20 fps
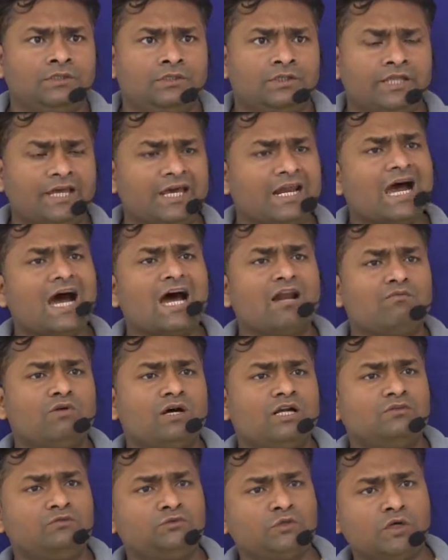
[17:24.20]
there are
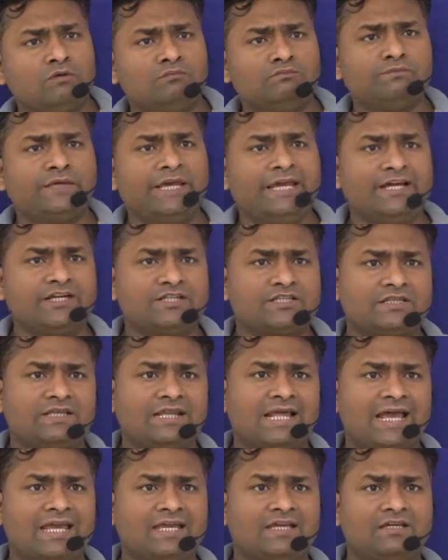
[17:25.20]
word form pairs
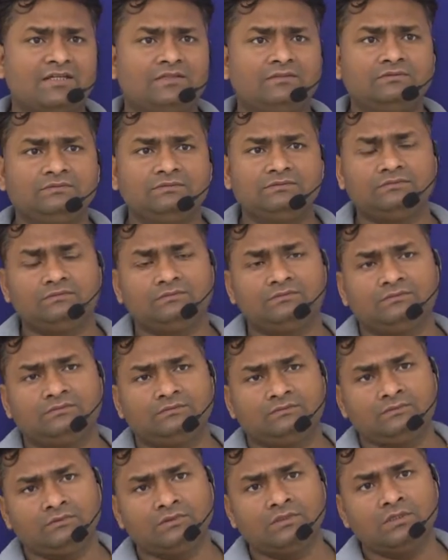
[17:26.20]
like
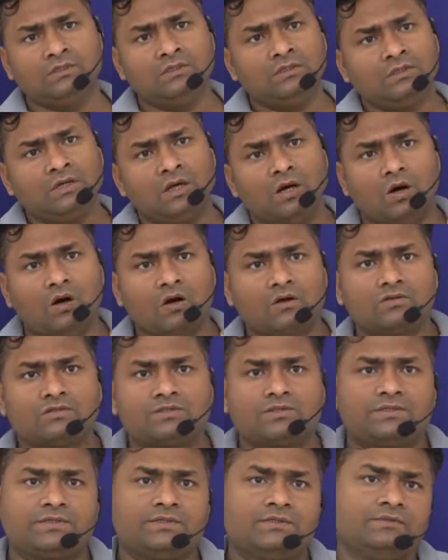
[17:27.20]

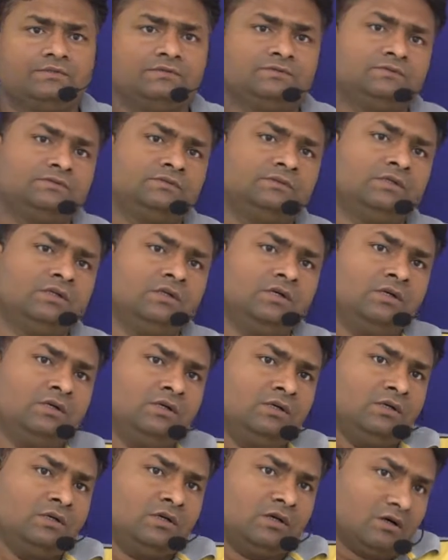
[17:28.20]
ox,
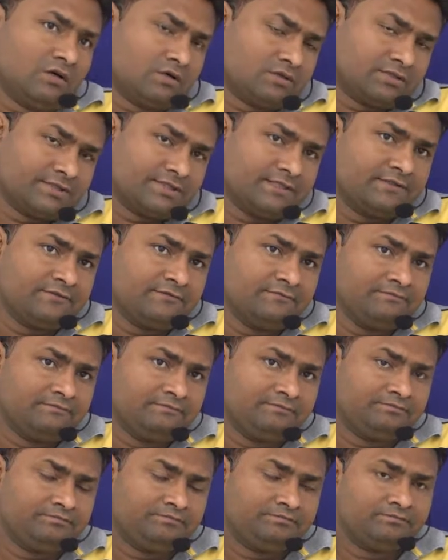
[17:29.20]
oxen.
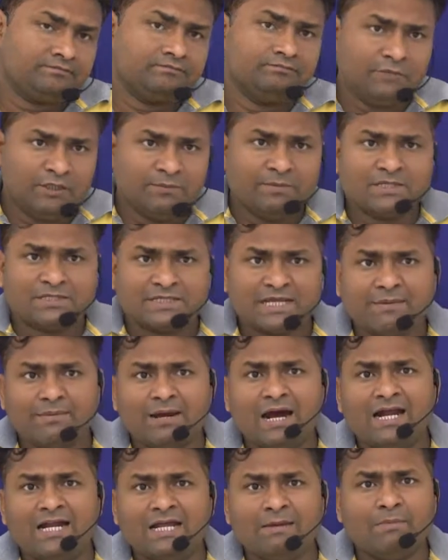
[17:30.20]
We must have
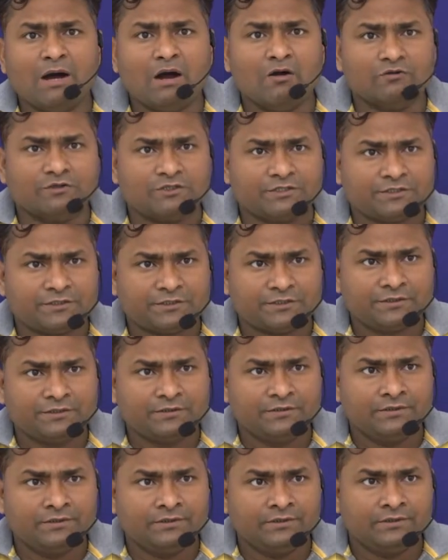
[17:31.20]
heard about it.
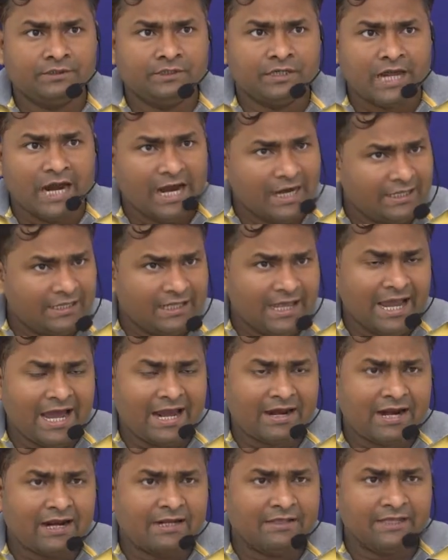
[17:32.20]
And
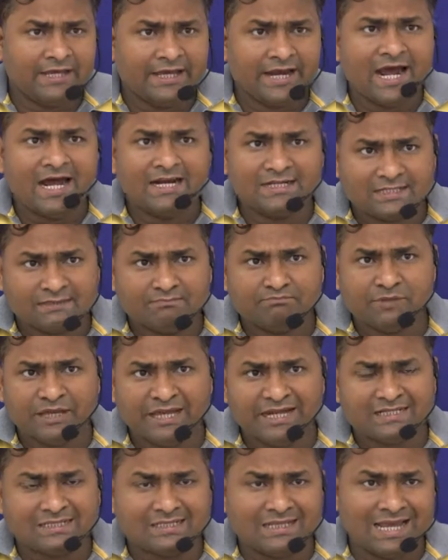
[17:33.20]
there are some
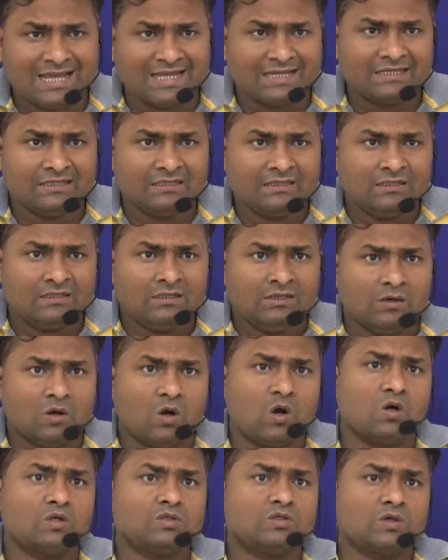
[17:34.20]
pairs like
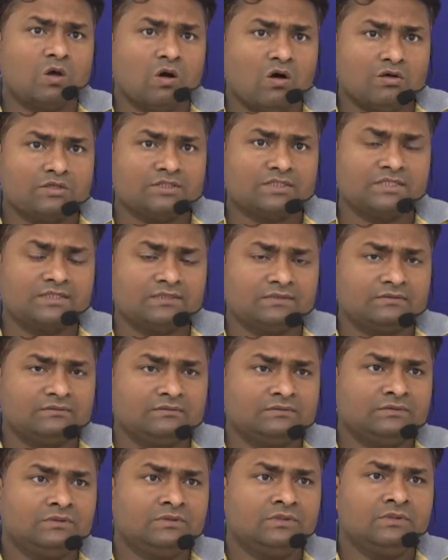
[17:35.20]
ox, oxen,
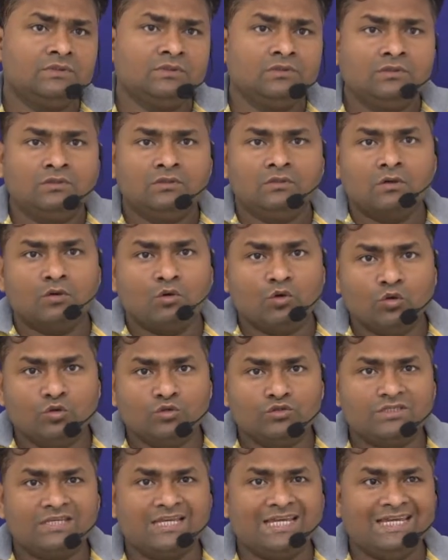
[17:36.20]

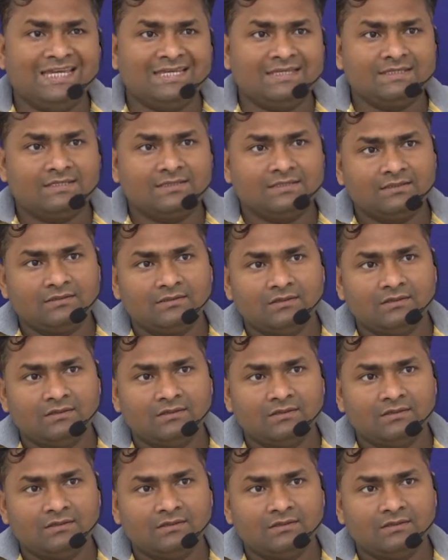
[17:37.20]
goose, geese,